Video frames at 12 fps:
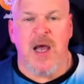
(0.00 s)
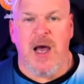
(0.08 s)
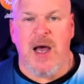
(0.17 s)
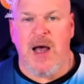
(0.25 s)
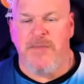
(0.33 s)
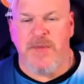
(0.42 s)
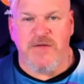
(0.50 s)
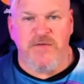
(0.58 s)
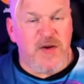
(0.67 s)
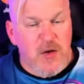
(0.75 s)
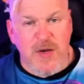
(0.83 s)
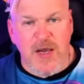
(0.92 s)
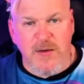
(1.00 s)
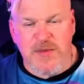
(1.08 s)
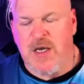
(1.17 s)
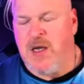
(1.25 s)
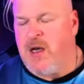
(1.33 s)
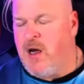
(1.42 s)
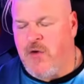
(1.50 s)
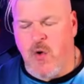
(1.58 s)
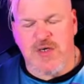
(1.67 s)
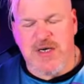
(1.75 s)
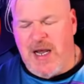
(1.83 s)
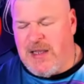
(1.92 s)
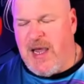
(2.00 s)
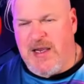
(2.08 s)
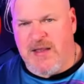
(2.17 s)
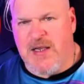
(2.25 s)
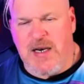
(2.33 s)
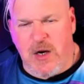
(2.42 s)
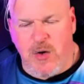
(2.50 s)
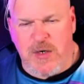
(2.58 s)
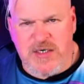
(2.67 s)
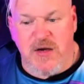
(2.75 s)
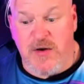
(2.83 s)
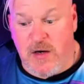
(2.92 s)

Uh, video games, of course, I like the narrative.